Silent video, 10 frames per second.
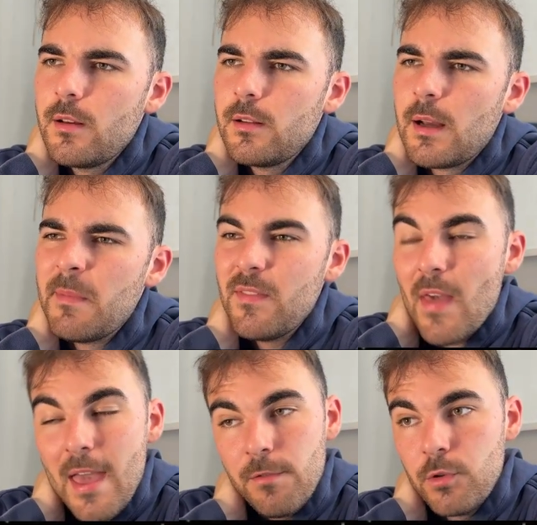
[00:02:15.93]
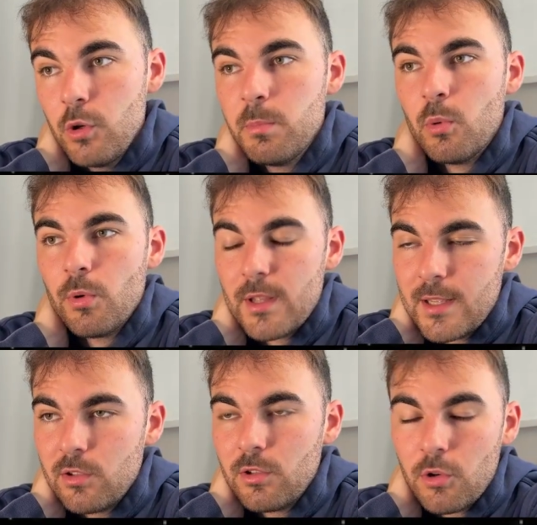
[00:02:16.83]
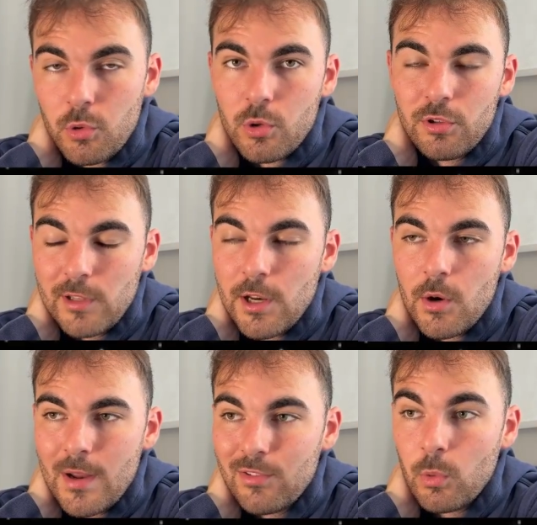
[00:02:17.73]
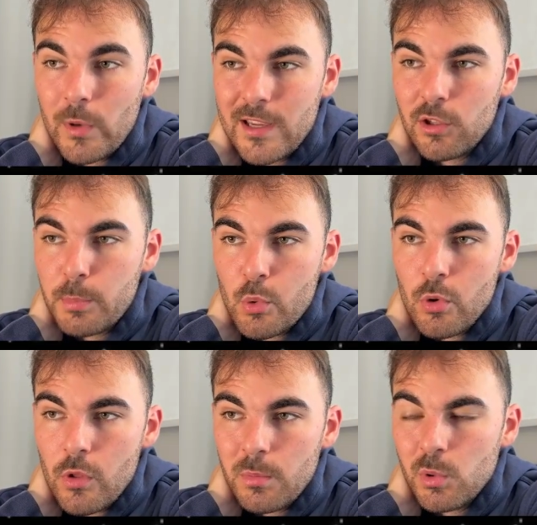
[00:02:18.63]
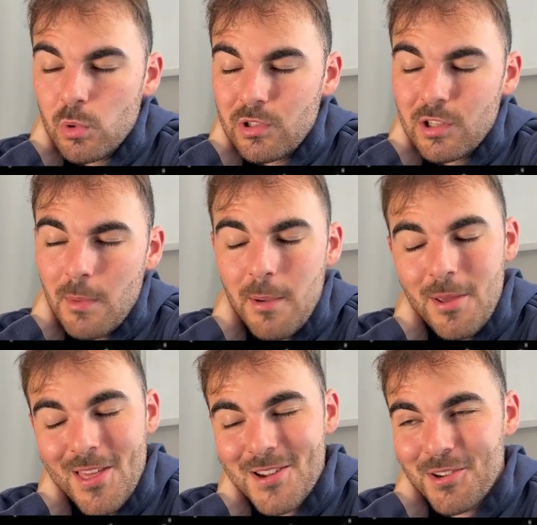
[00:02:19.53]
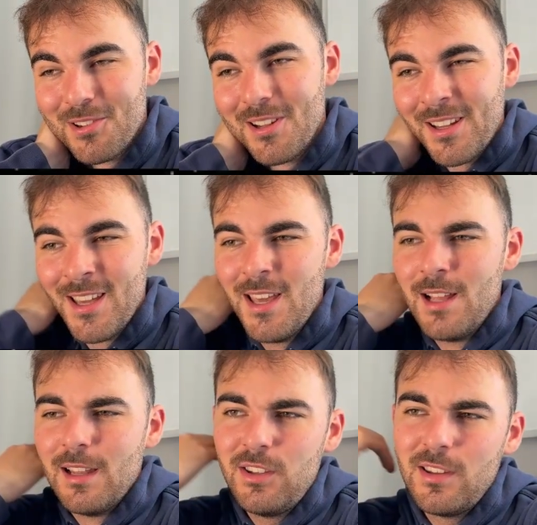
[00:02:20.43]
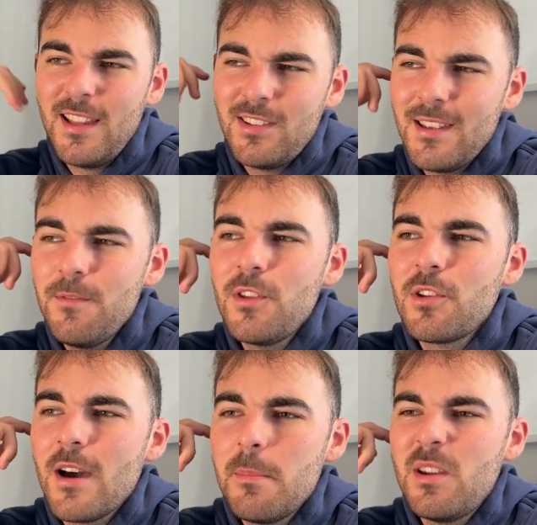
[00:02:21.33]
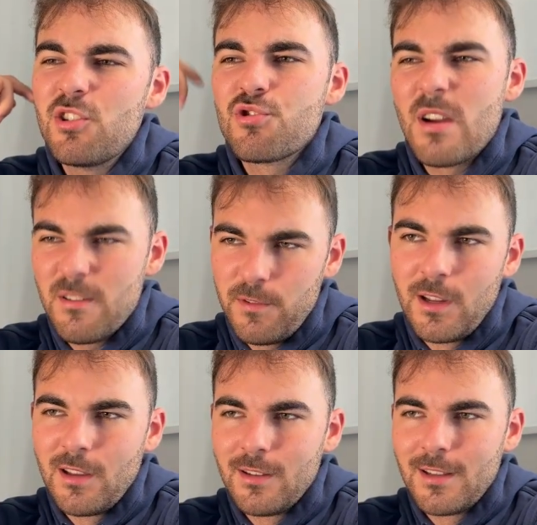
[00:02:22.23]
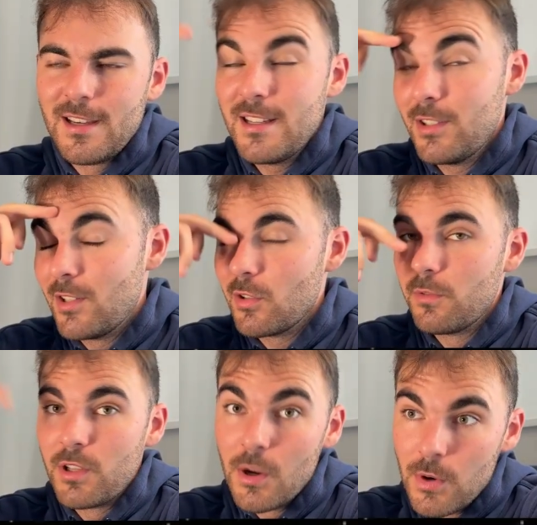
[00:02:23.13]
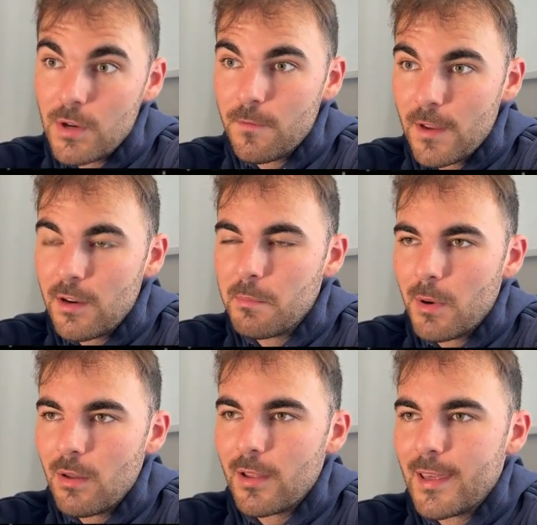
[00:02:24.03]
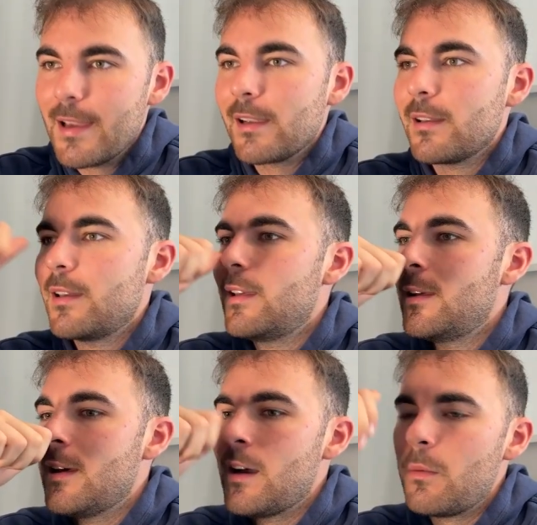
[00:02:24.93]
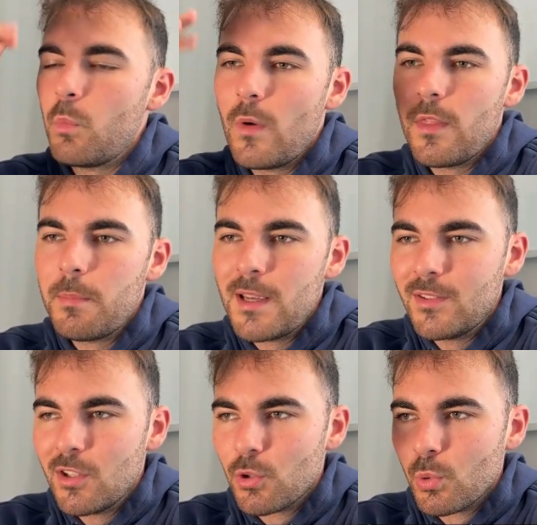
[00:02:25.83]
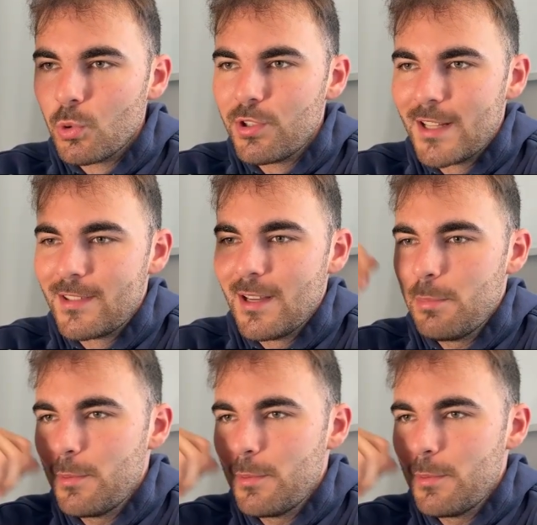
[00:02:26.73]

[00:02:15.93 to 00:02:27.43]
I mean, the f2 pawn is notoriously known as the weakest pawn on the board, so maybe they're just like, let's give this guy a bit of strengthening, okay? Because it's obviously only defended by the king when the pieces are all set up.